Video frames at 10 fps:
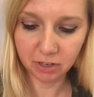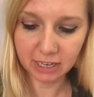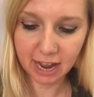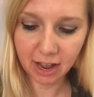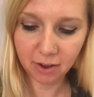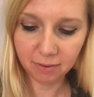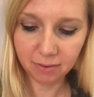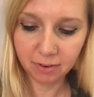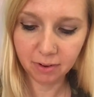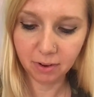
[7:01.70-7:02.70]

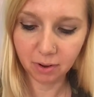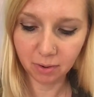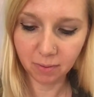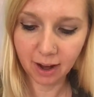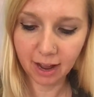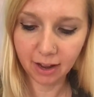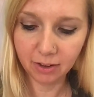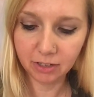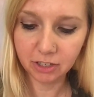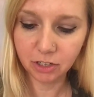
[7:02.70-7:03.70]
down,
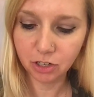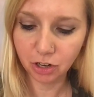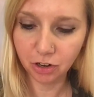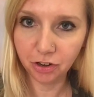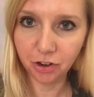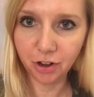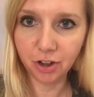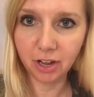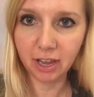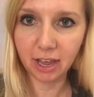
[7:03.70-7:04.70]
around, turn your
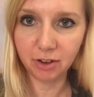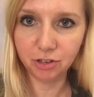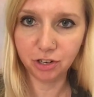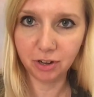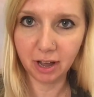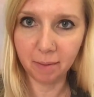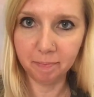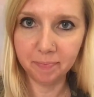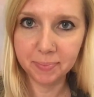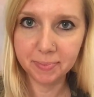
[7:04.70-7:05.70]
hook, out you come.
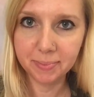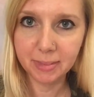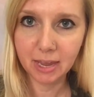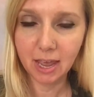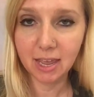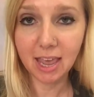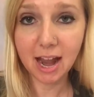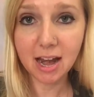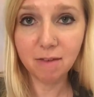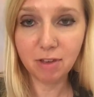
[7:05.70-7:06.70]

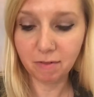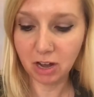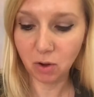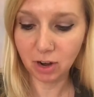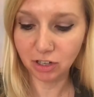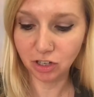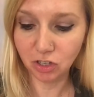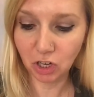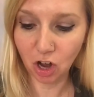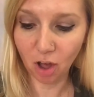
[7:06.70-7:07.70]
Again, if you have any
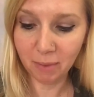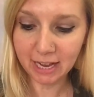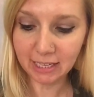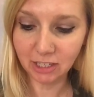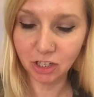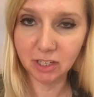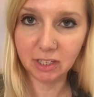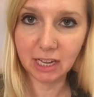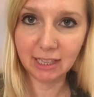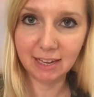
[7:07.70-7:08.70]
questions or comments,
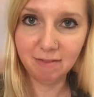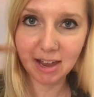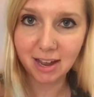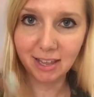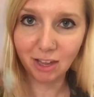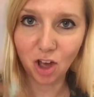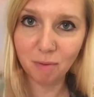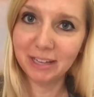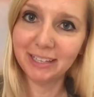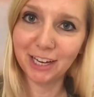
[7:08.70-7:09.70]
just leave it in the
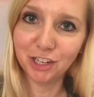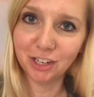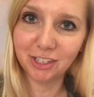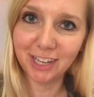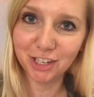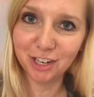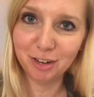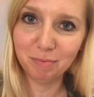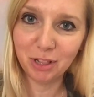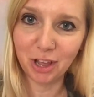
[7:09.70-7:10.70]
comment
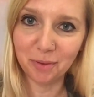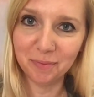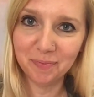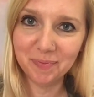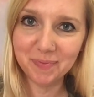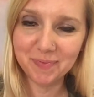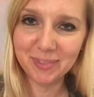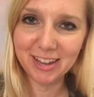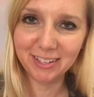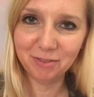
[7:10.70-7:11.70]
section below. Thanks,